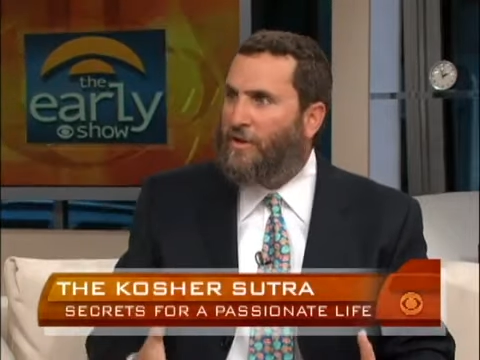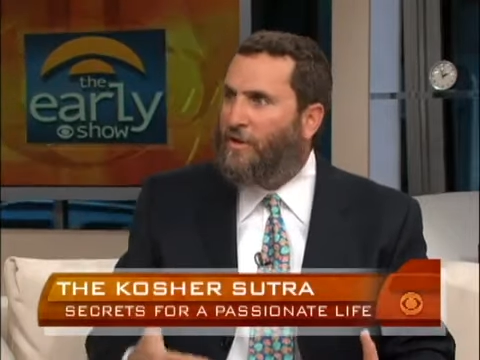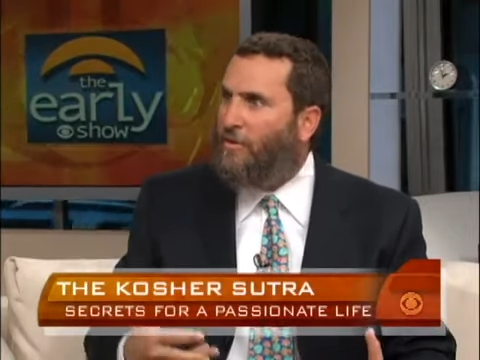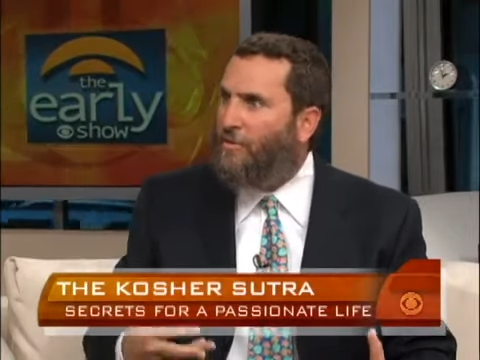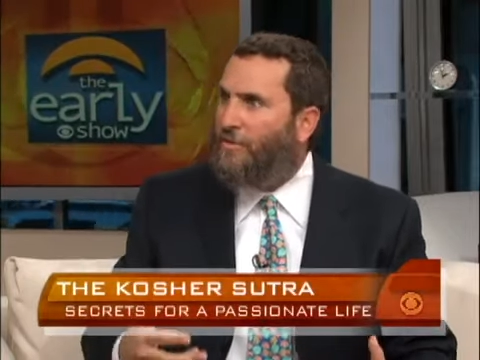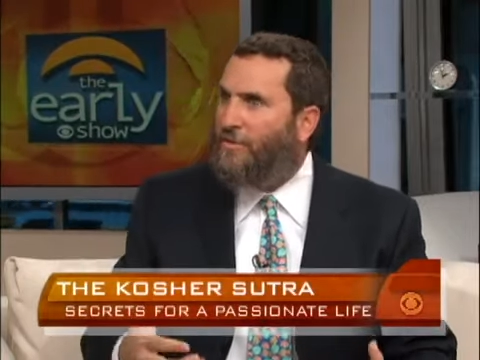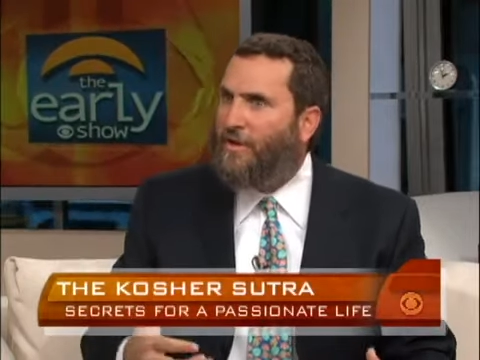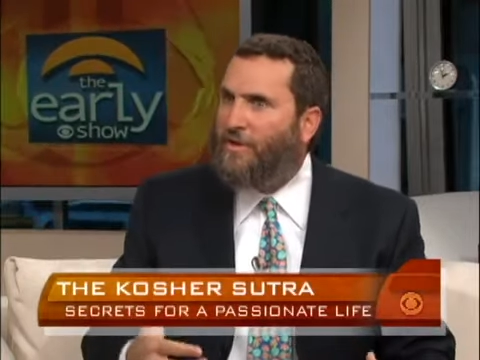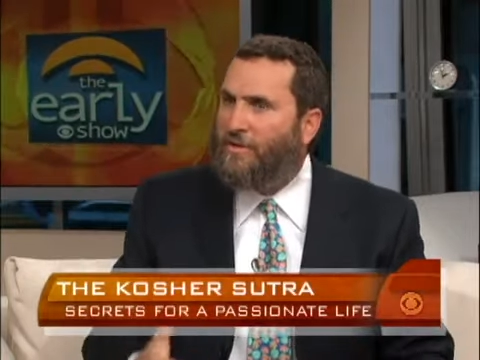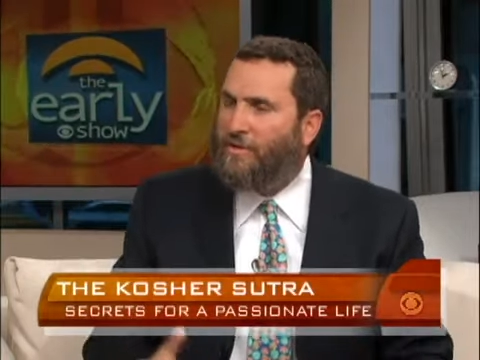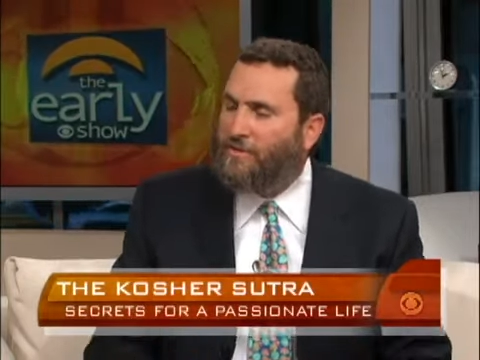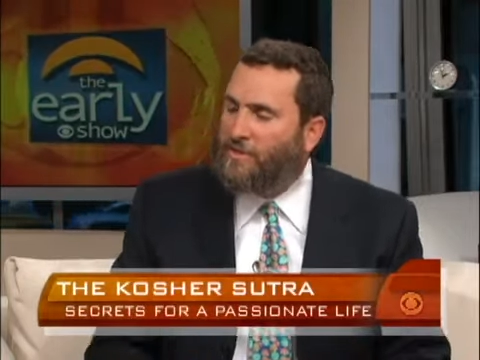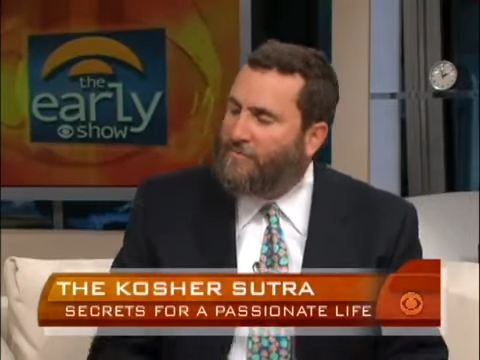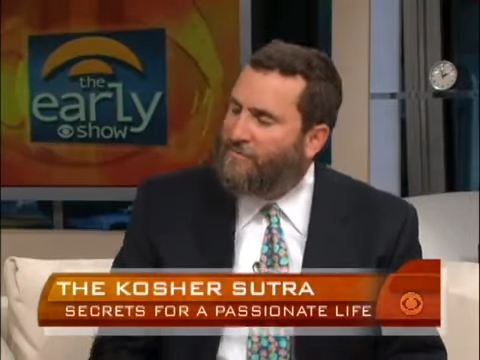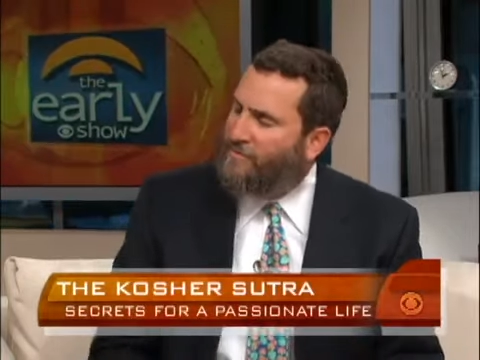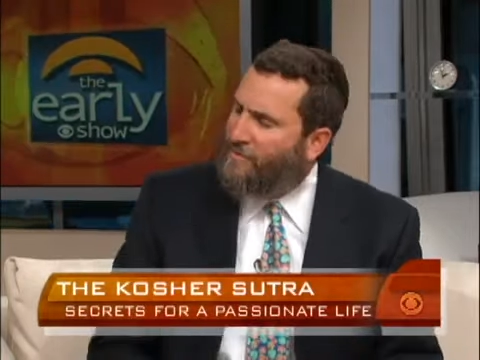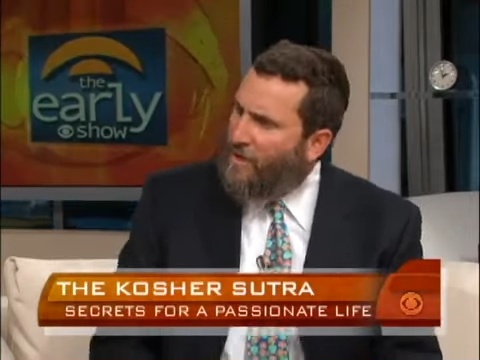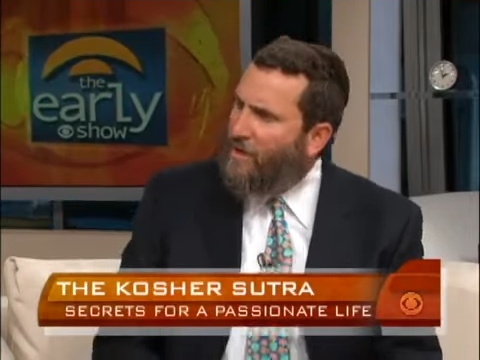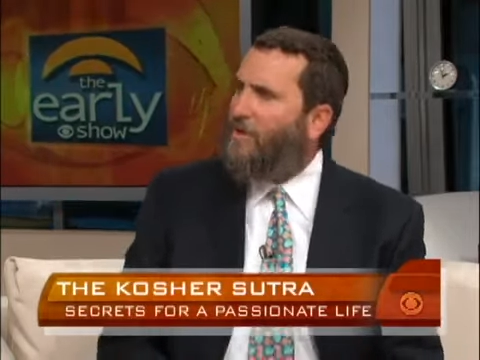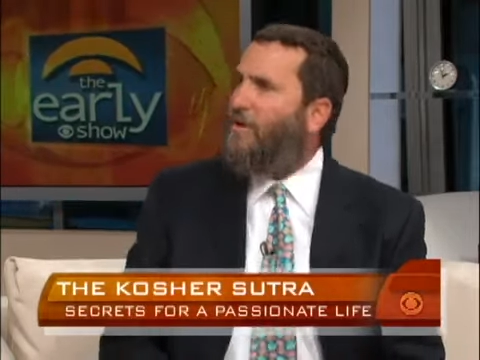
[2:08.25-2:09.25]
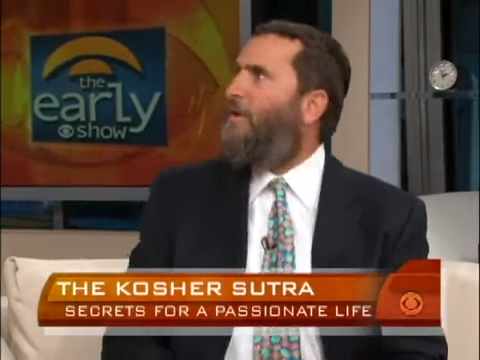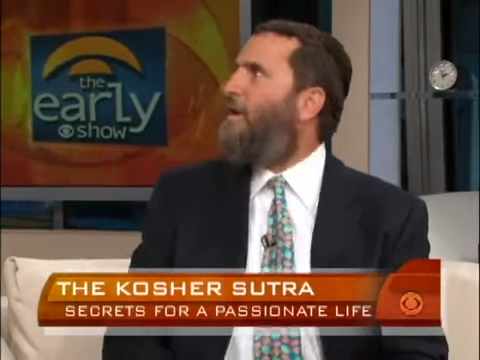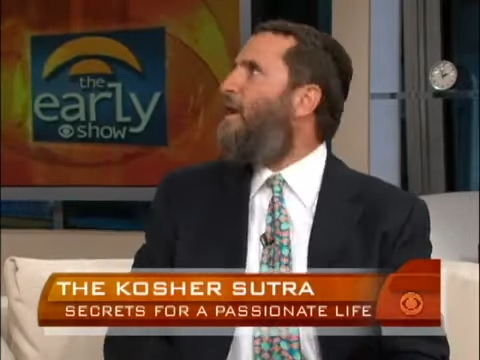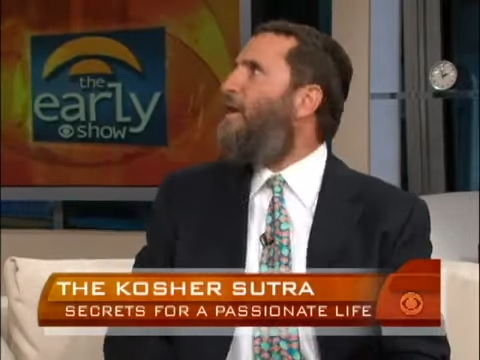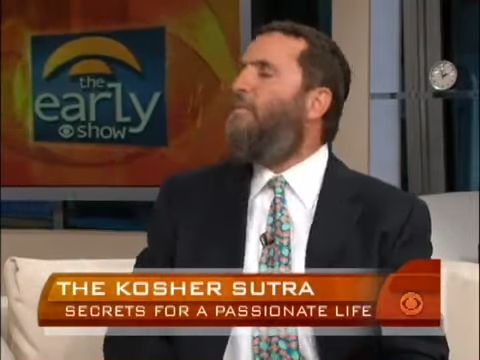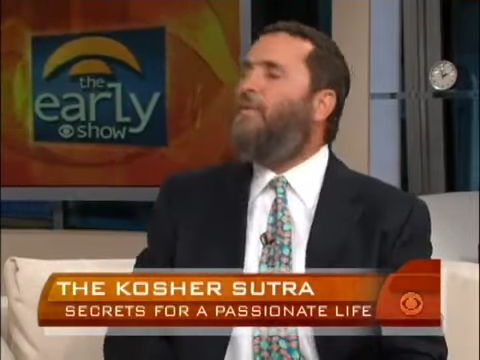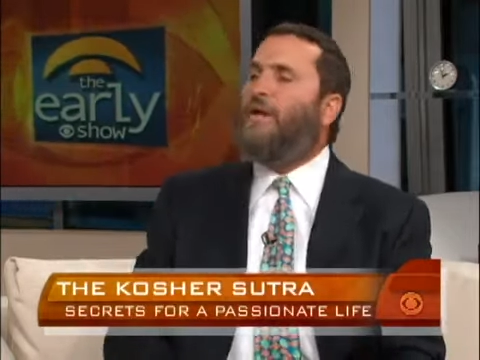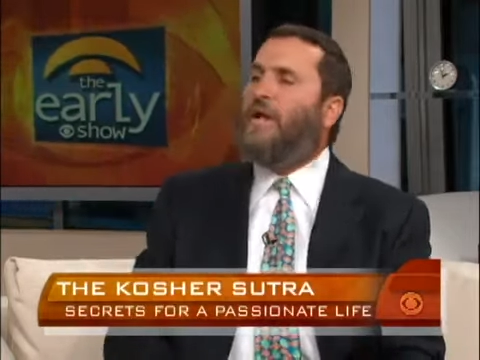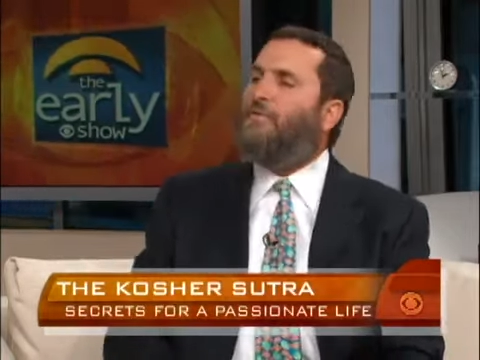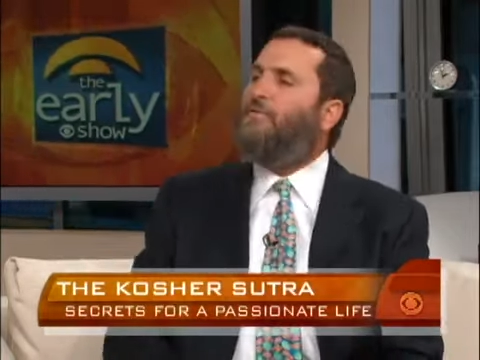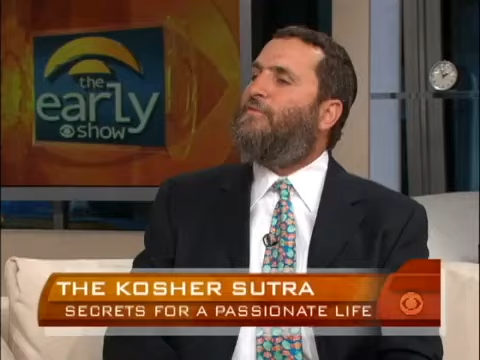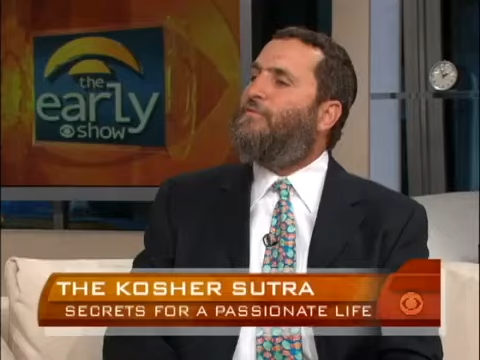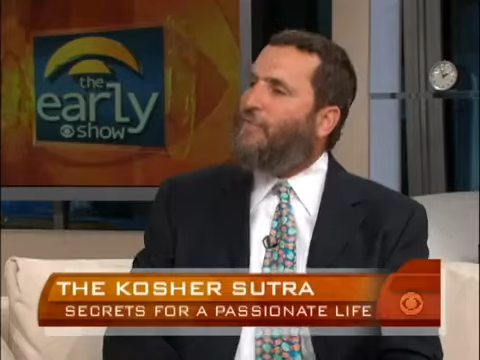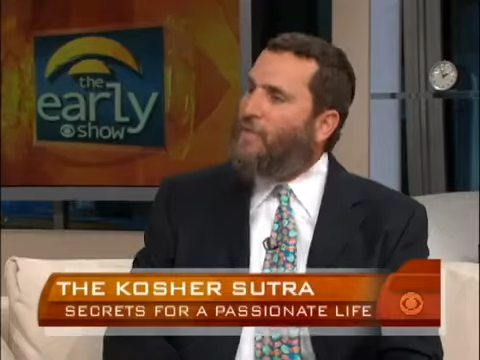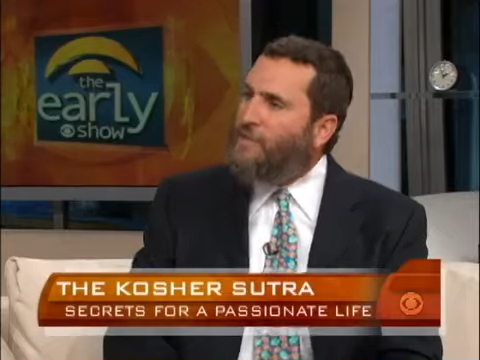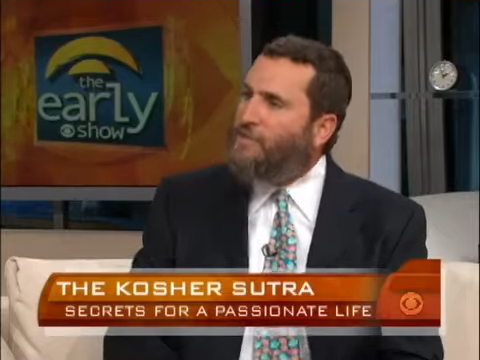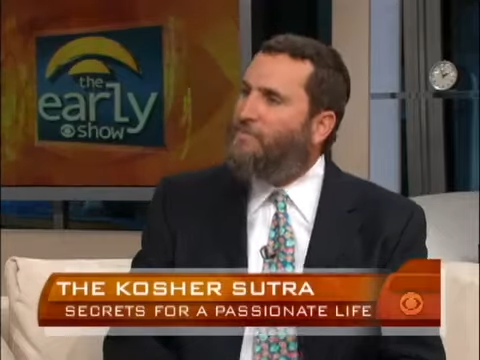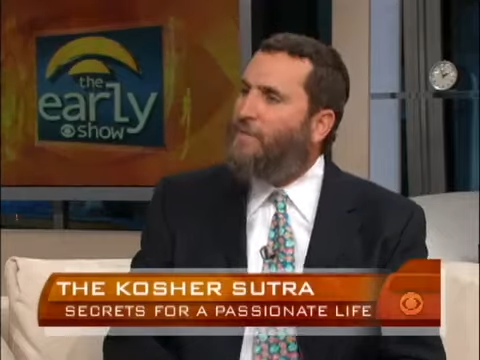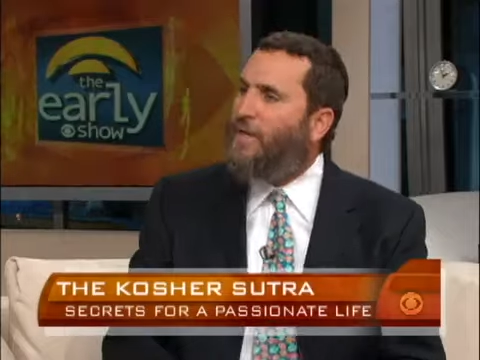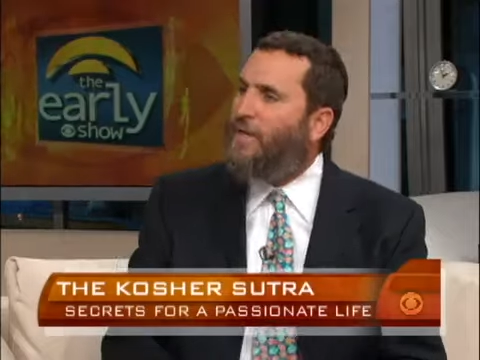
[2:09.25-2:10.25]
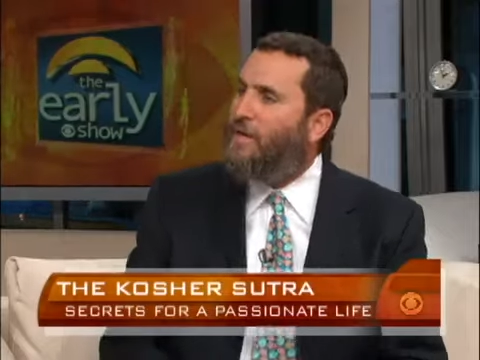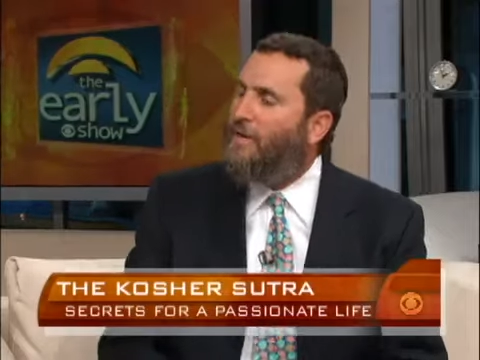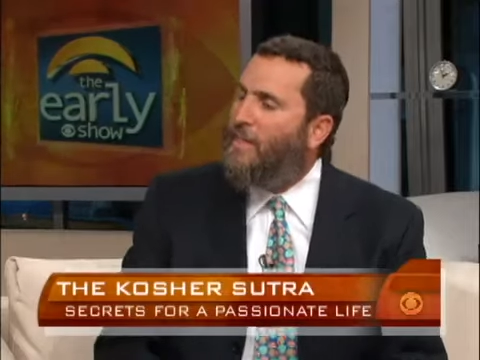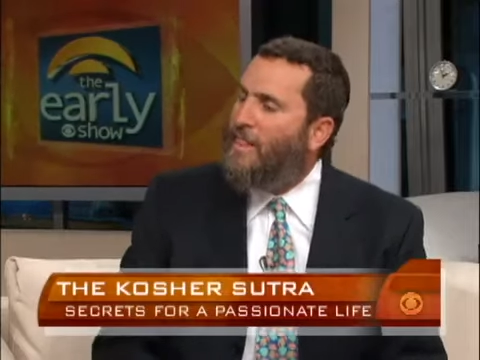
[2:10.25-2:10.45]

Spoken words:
you don't think to yourself, darn, anyone have a frisbee?